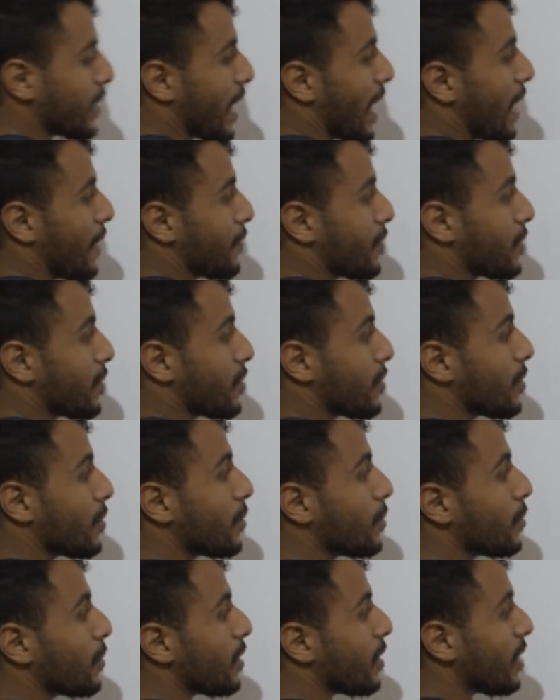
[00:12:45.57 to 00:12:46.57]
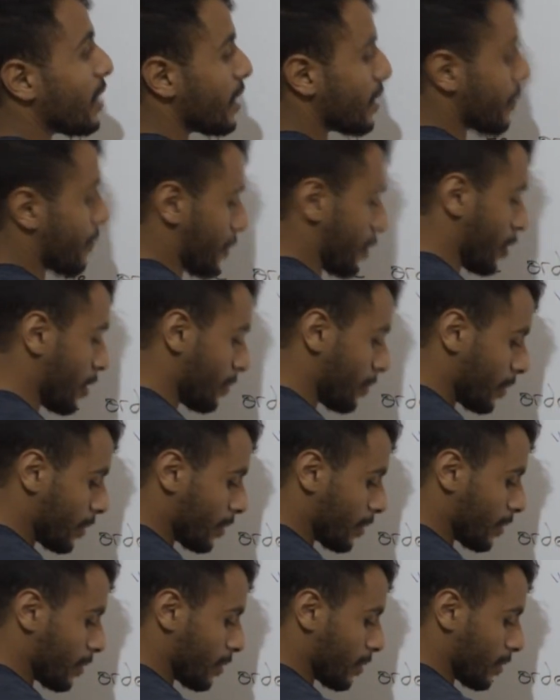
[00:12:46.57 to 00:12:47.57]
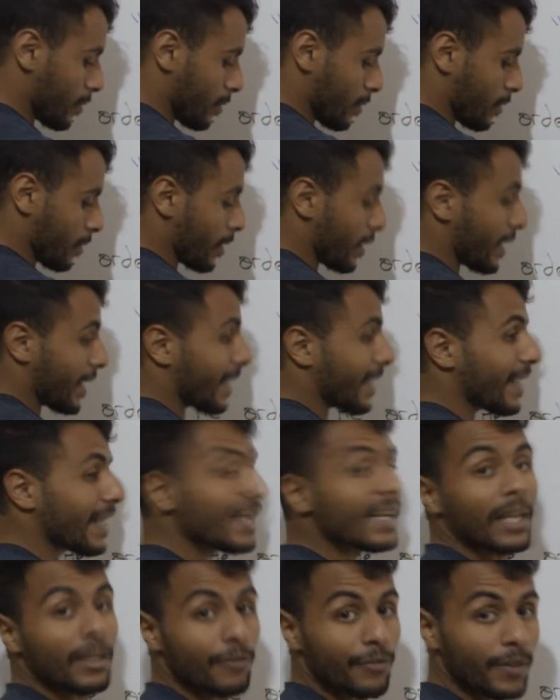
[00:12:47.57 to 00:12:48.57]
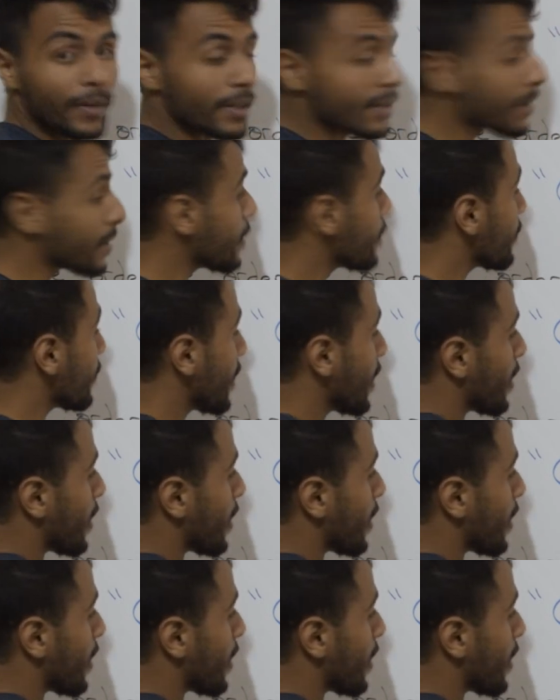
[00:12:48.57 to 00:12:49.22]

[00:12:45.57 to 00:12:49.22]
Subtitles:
after to, you need the verb in infinitive.